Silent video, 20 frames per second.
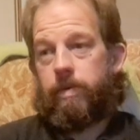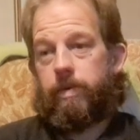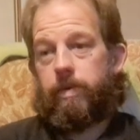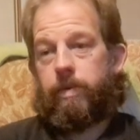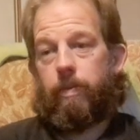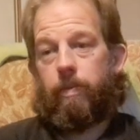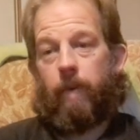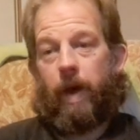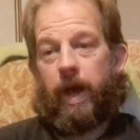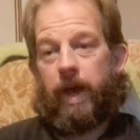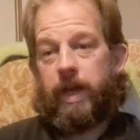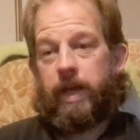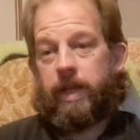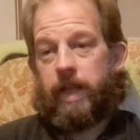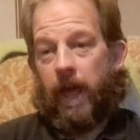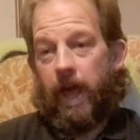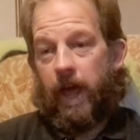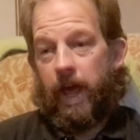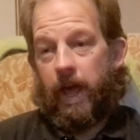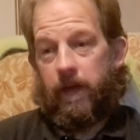the way
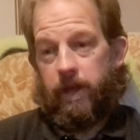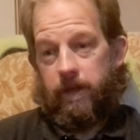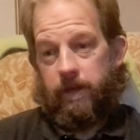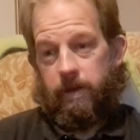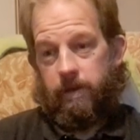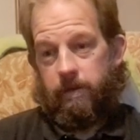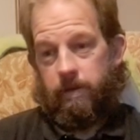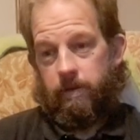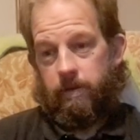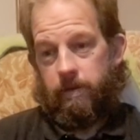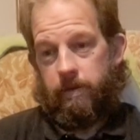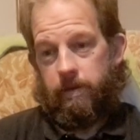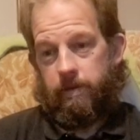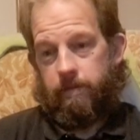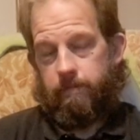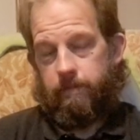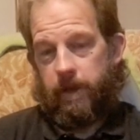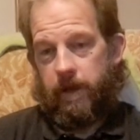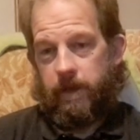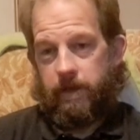they're
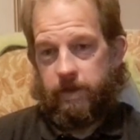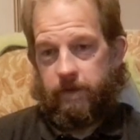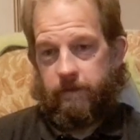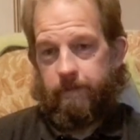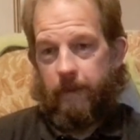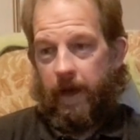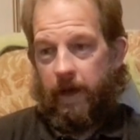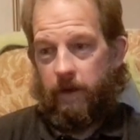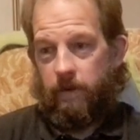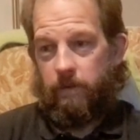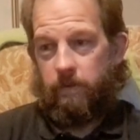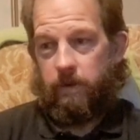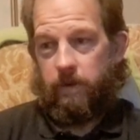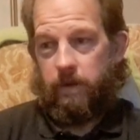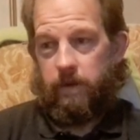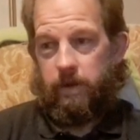being spelt,